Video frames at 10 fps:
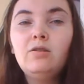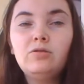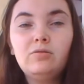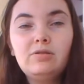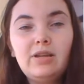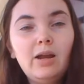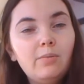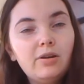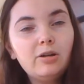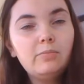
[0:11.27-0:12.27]
So today
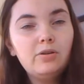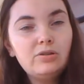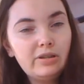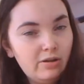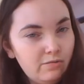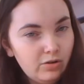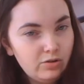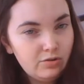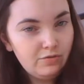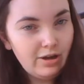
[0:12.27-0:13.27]
we're going to be using
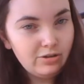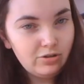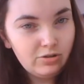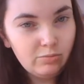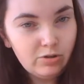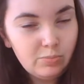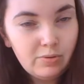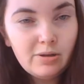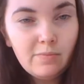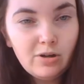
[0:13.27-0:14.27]
conversion factors, which
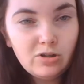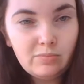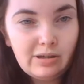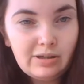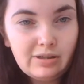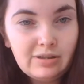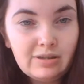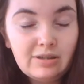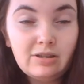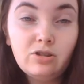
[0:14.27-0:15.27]
pretty much means
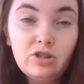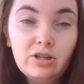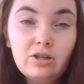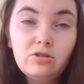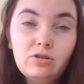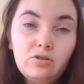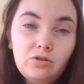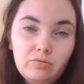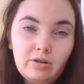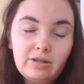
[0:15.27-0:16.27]
is to change the
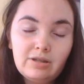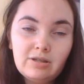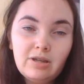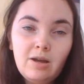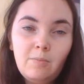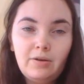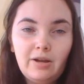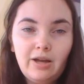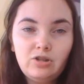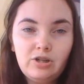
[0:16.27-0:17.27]
units but
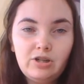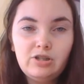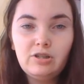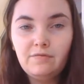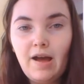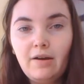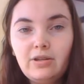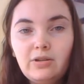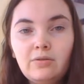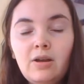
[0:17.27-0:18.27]
not change the
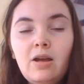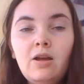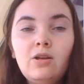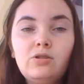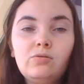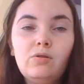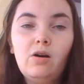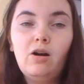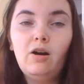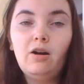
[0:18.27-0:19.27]
value.
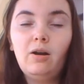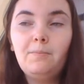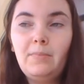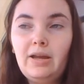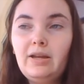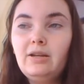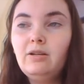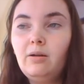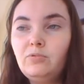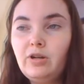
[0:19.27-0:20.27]
So our
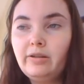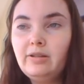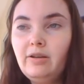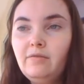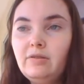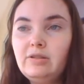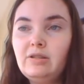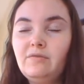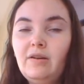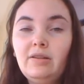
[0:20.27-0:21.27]
main objective is
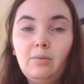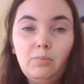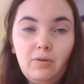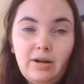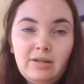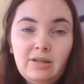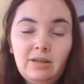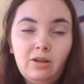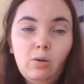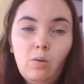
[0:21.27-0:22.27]
to find the price
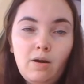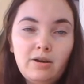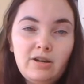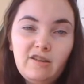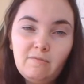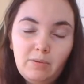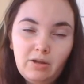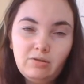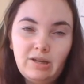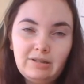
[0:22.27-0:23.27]
and the quantity of
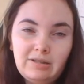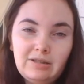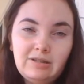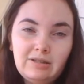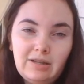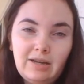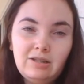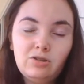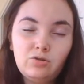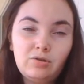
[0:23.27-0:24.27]
pills I need to
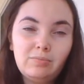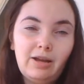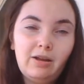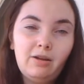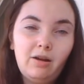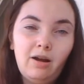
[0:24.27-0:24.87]
take to treat my